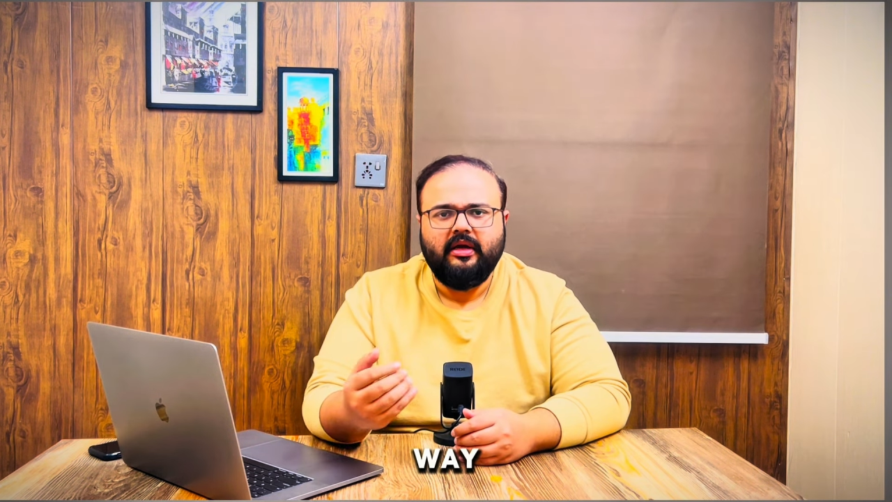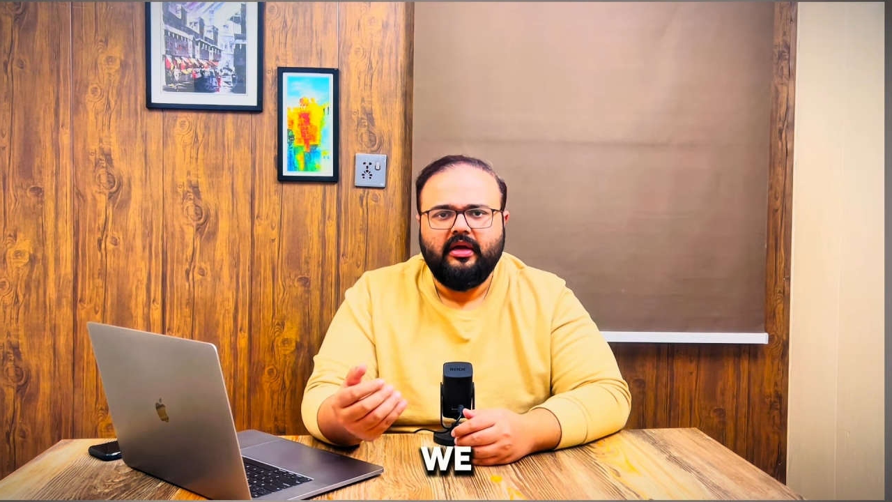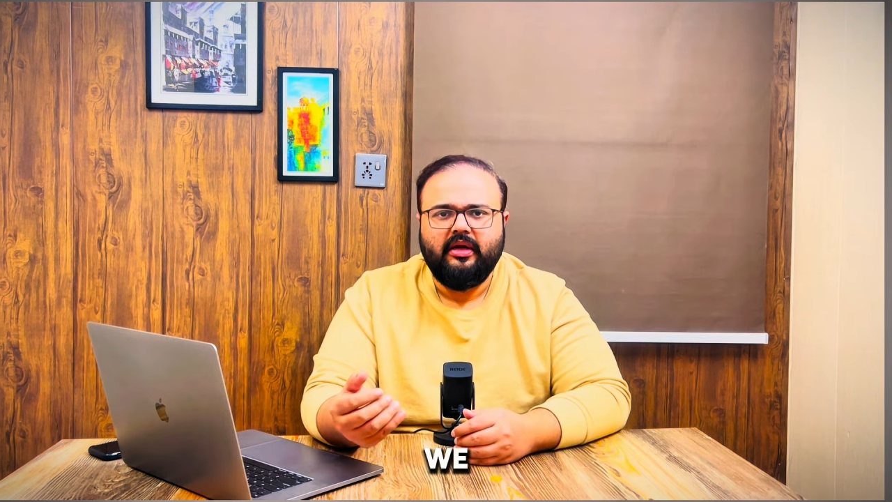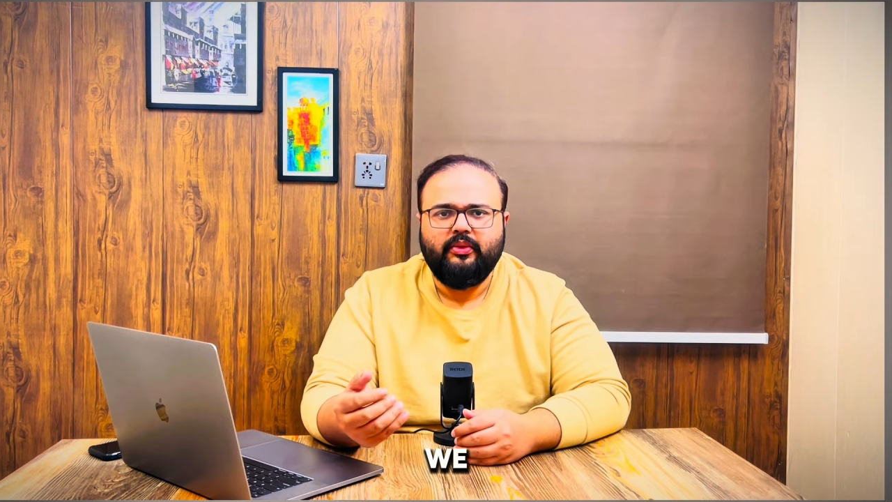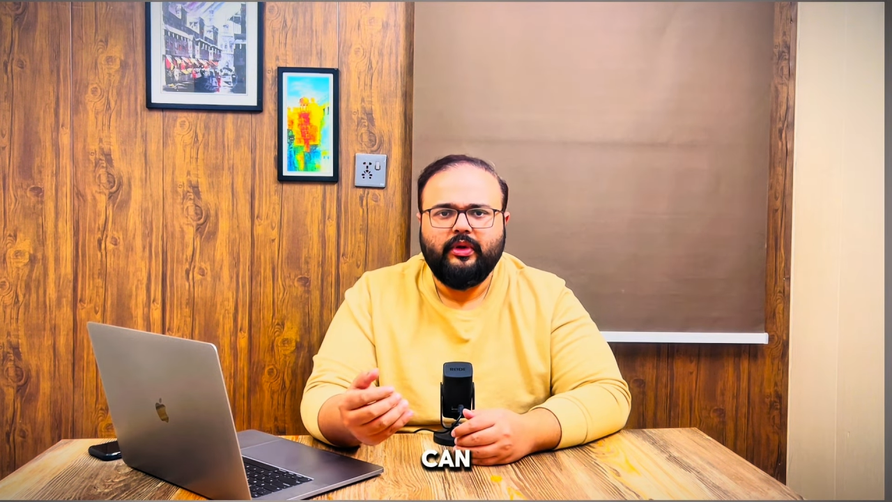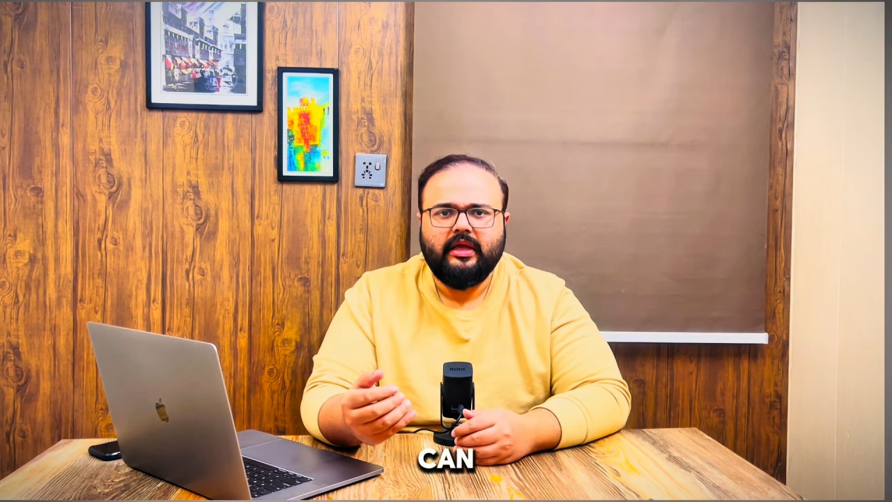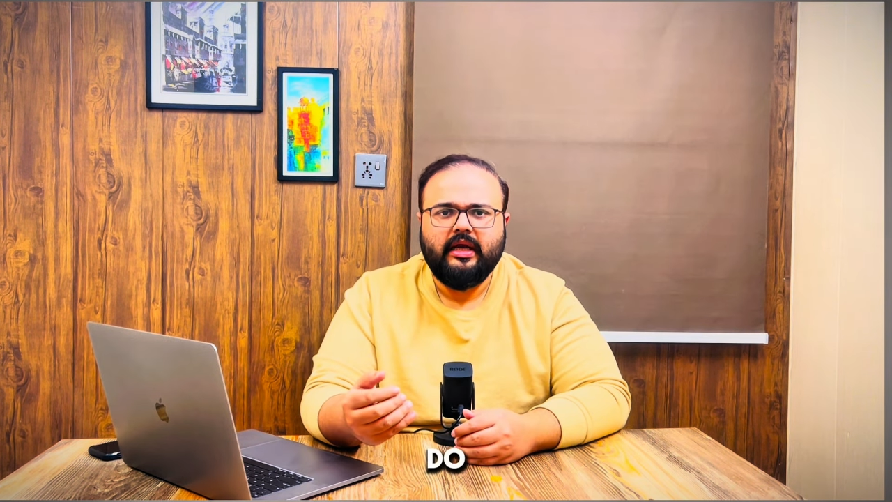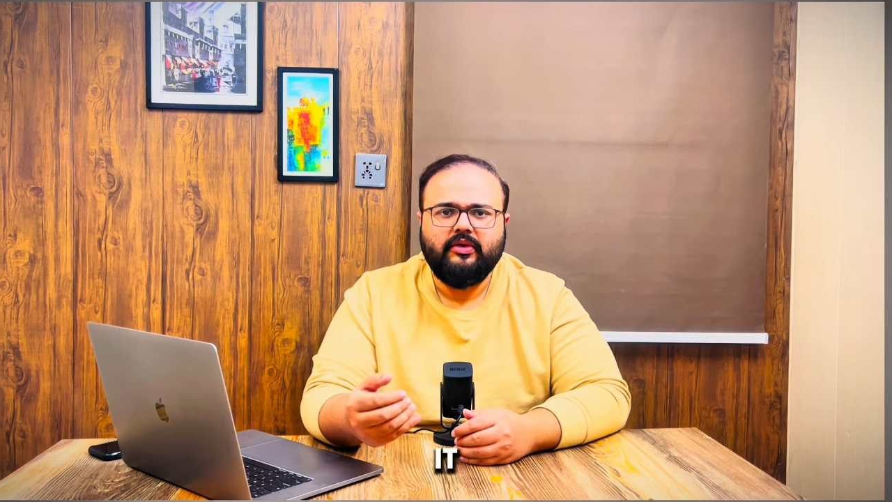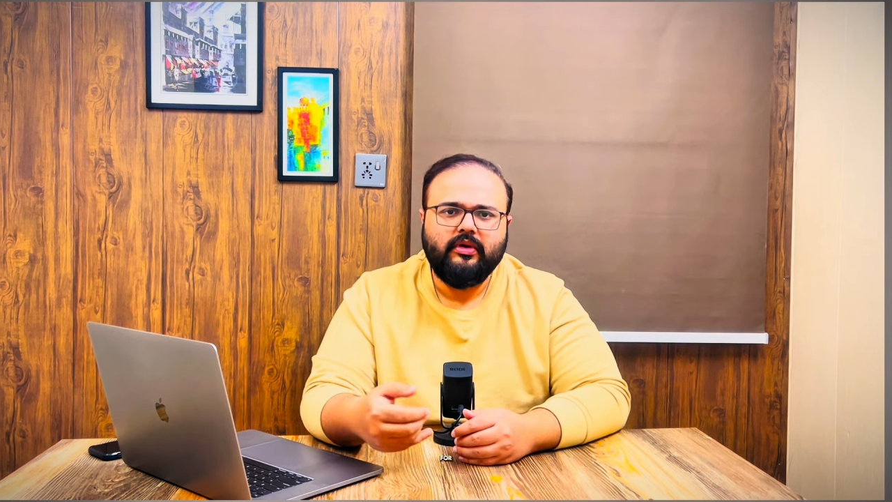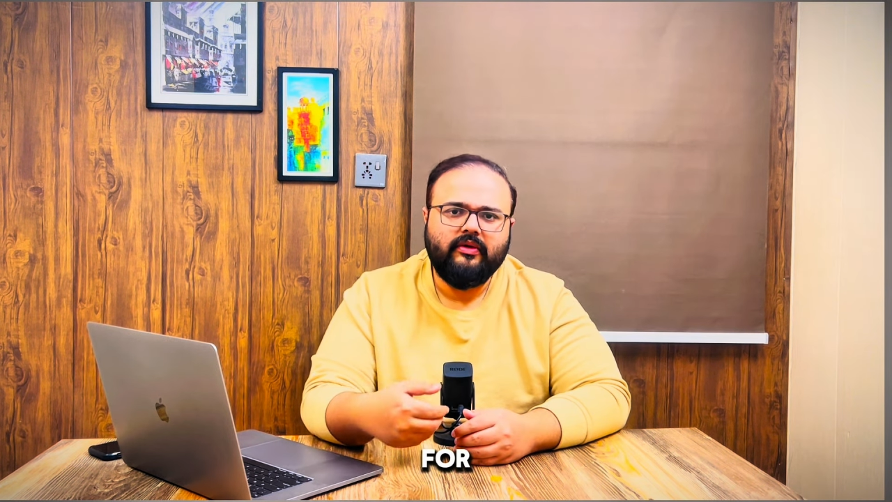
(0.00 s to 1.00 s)
we
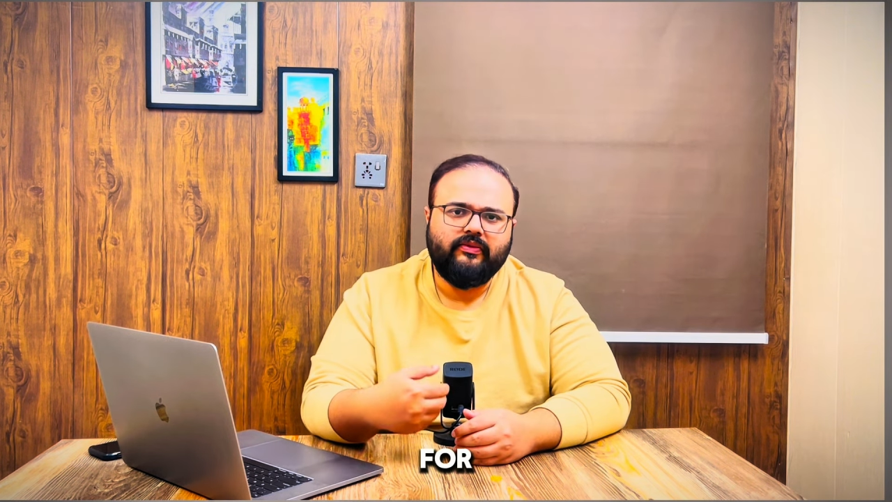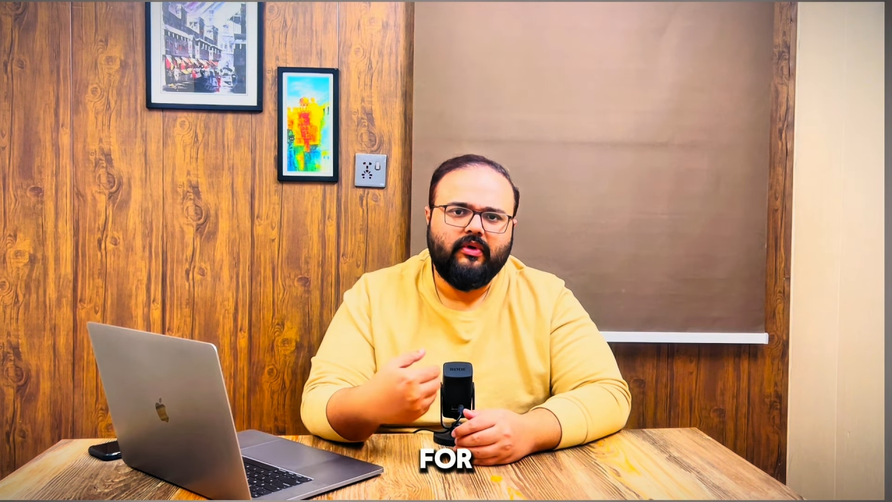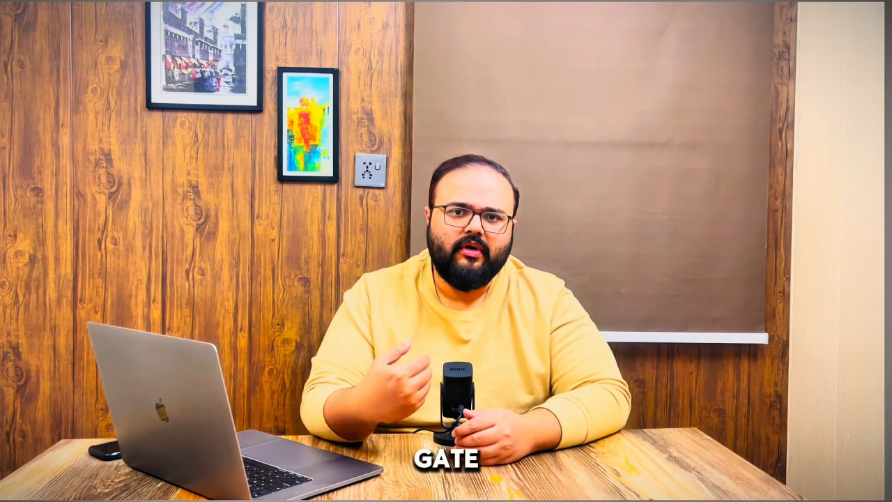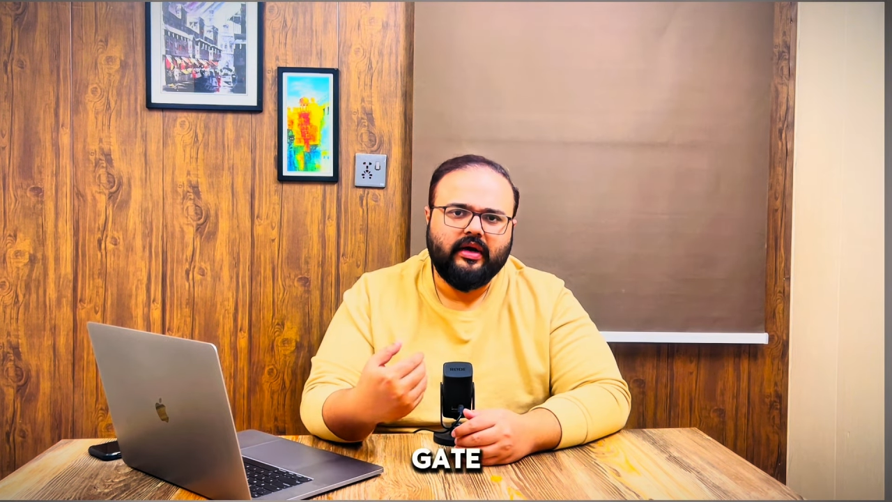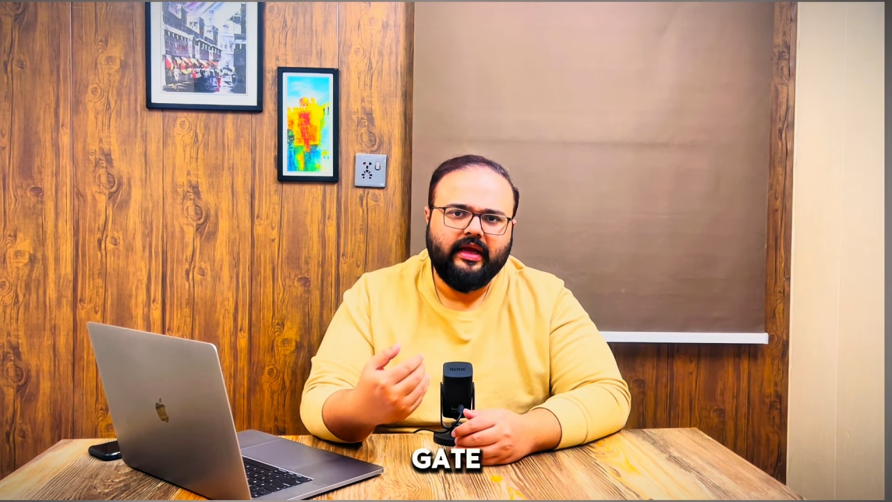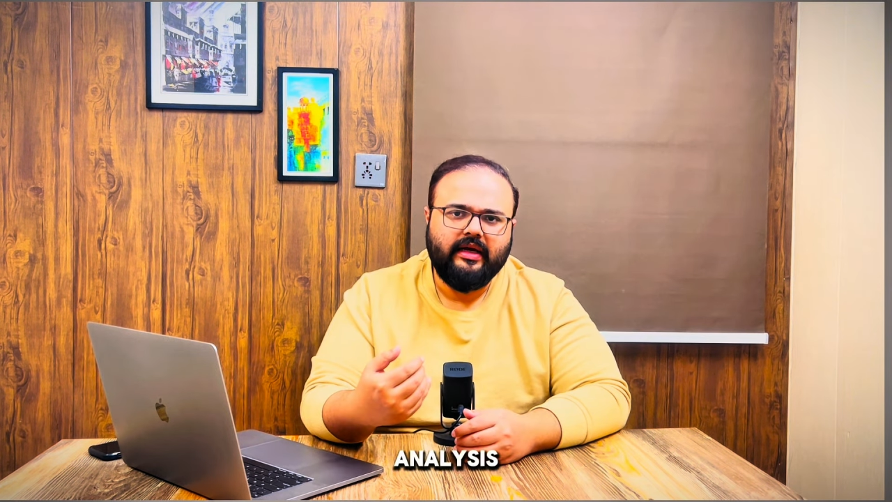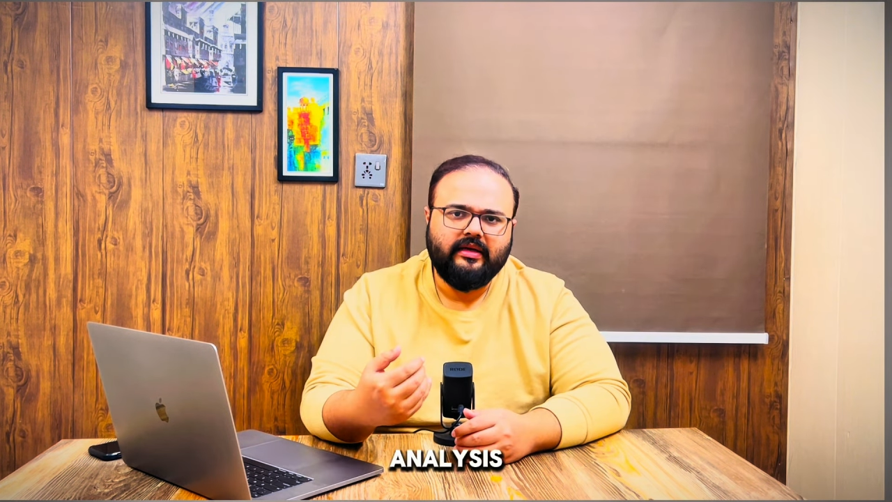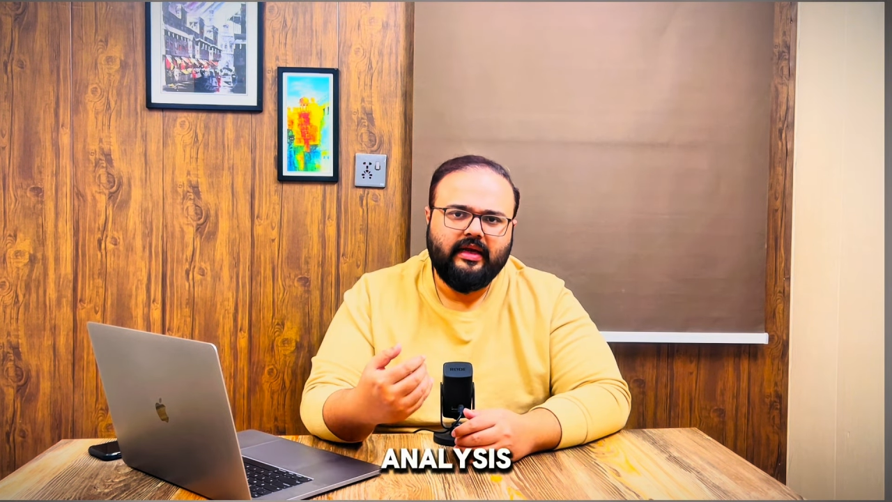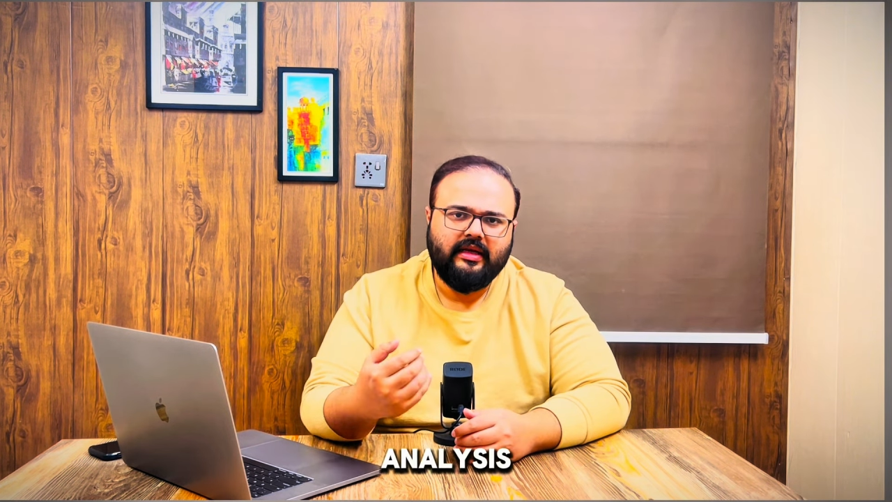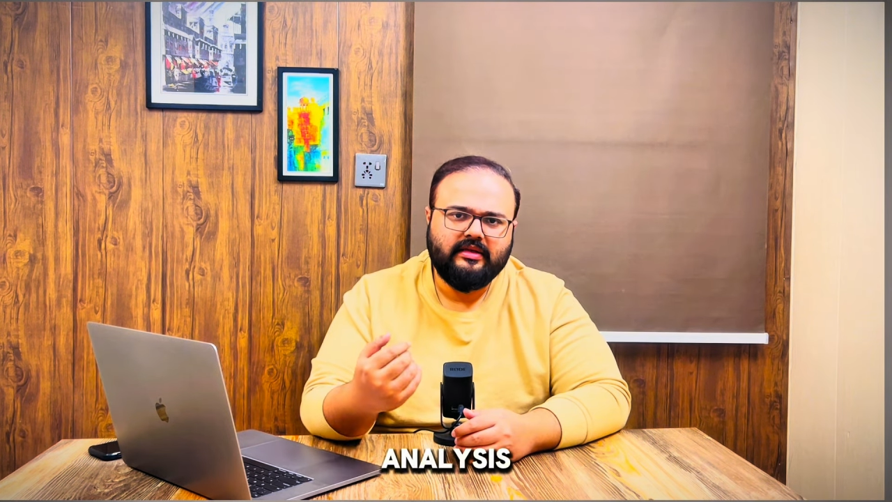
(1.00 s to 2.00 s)
can do it for gait
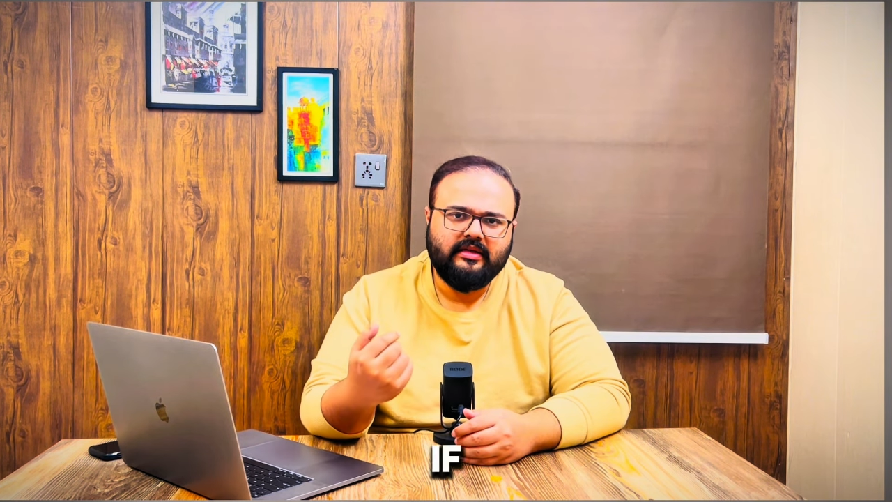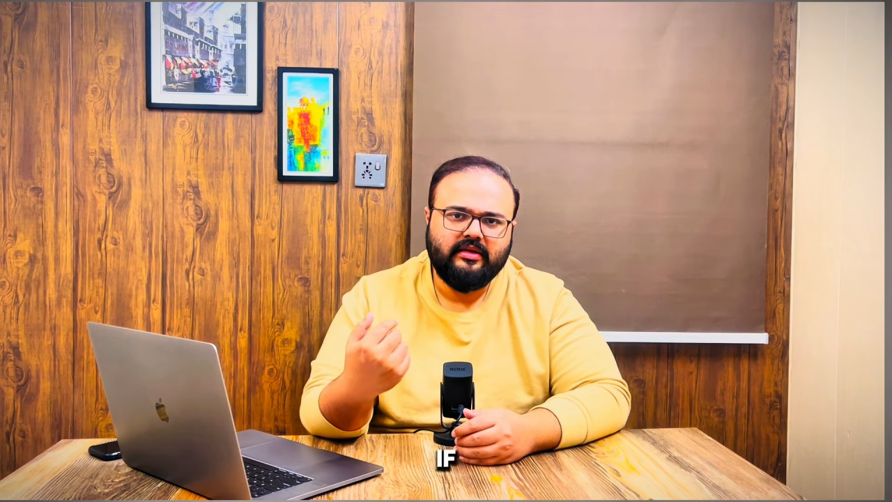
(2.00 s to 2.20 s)
analysis.